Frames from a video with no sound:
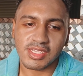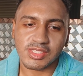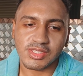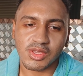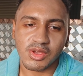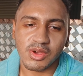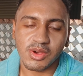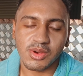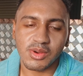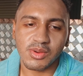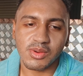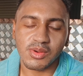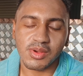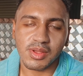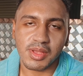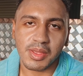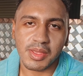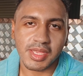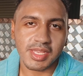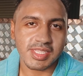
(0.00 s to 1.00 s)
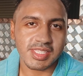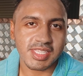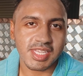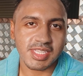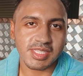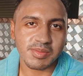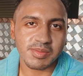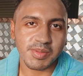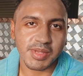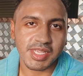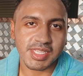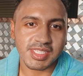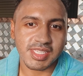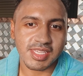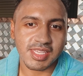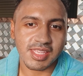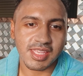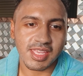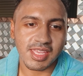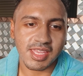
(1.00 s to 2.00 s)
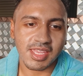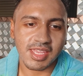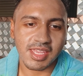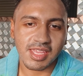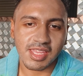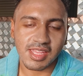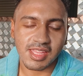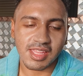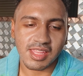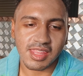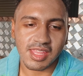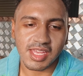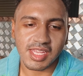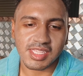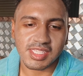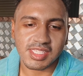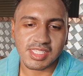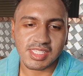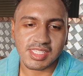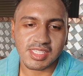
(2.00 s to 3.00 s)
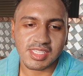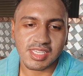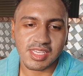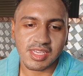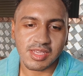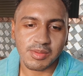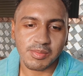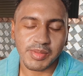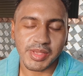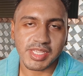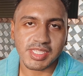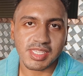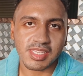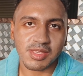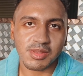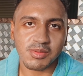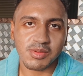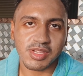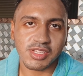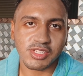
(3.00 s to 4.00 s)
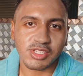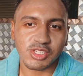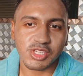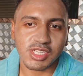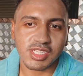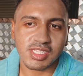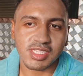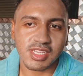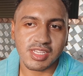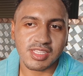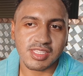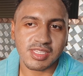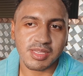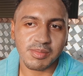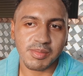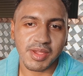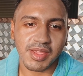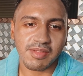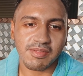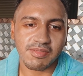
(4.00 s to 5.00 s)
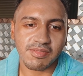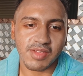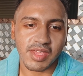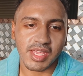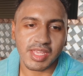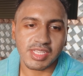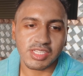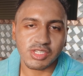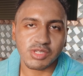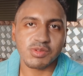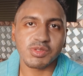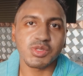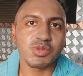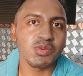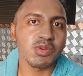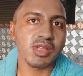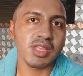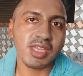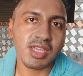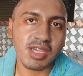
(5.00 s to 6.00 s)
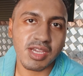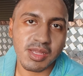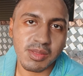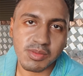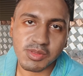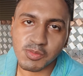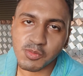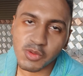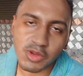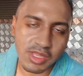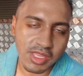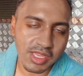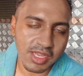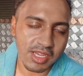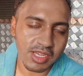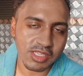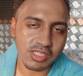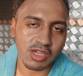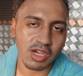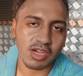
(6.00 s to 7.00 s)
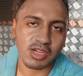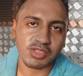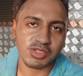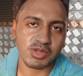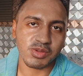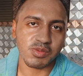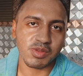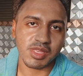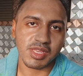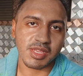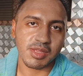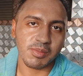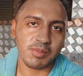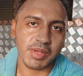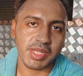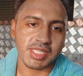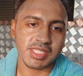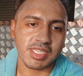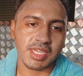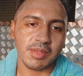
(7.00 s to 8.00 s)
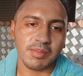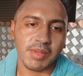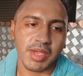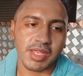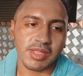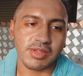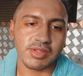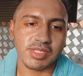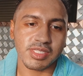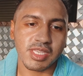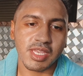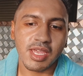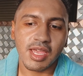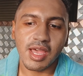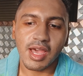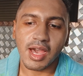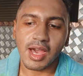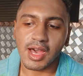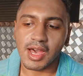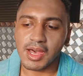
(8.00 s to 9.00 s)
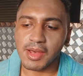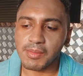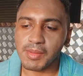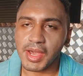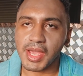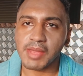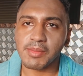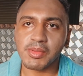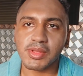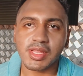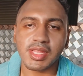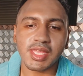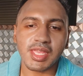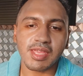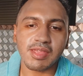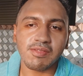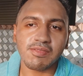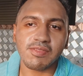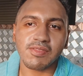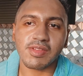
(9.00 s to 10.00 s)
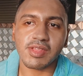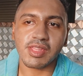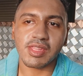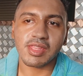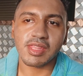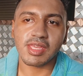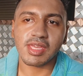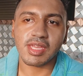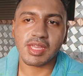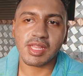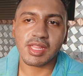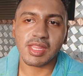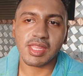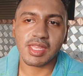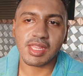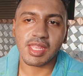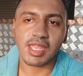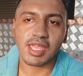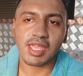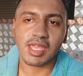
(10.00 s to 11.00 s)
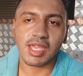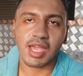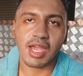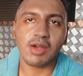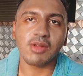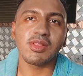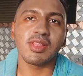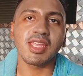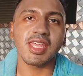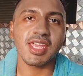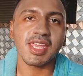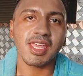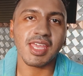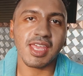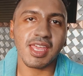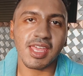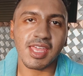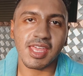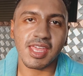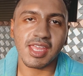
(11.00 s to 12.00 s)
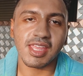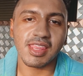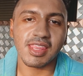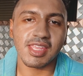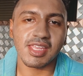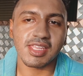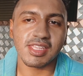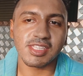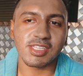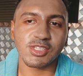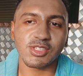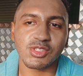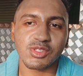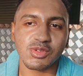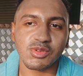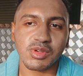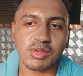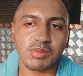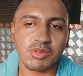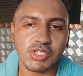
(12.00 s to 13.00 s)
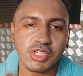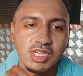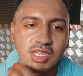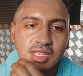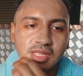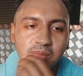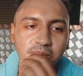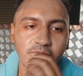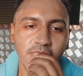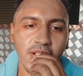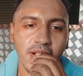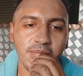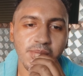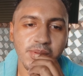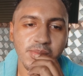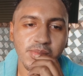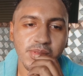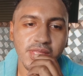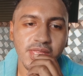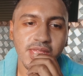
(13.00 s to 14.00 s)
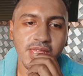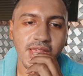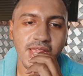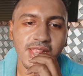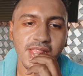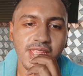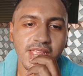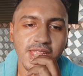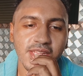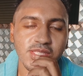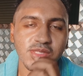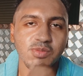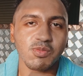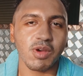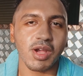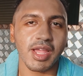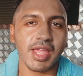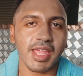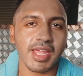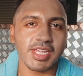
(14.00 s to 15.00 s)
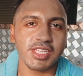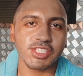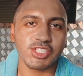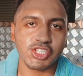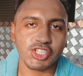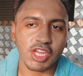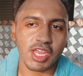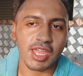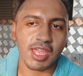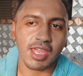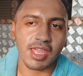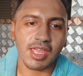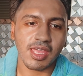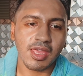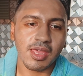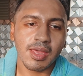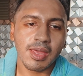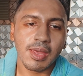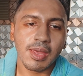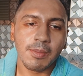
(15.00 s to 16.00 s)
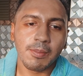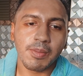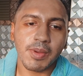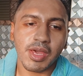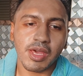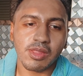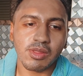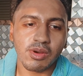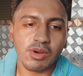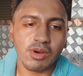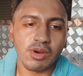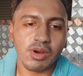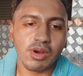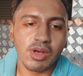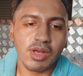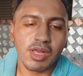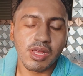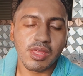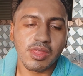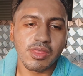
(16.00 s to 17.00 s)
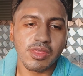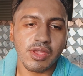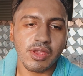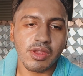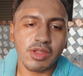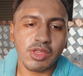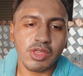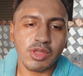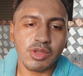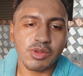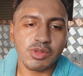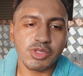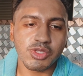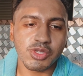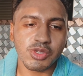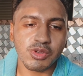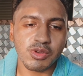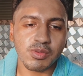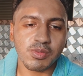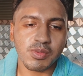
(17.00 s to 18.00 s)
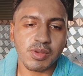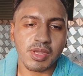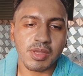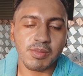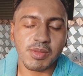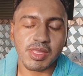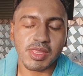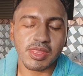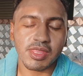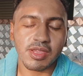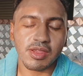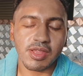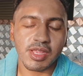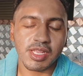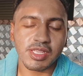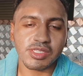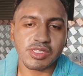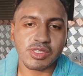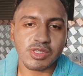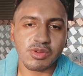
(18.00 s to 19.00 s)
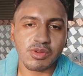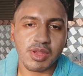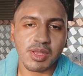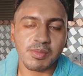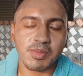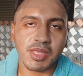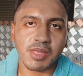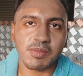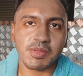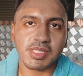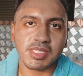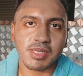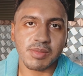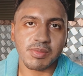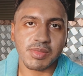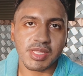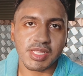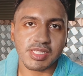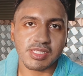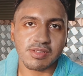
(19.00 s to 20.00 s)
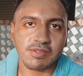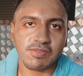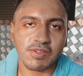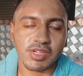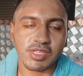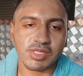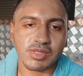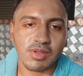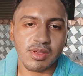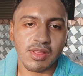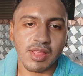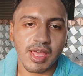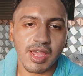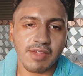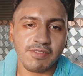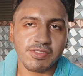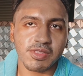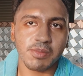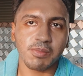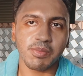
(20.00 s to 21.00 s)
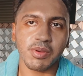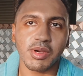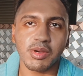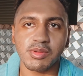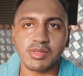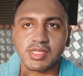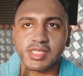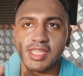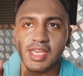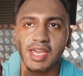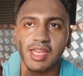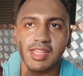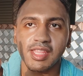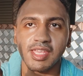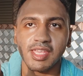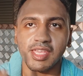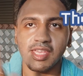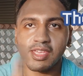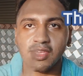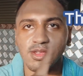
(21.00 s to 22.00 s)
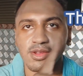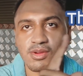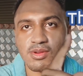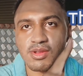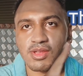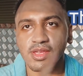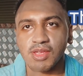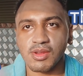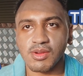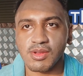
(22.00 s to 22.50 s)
So I guess that's basically it. That's basically what she did to my face. She was really good doctor, really good bedside manners. I believe the clinic, I'll link it in the description probably. I think it's YSJ, pero their YouTube, their Instagram name is something different. So I'll have to post that like here.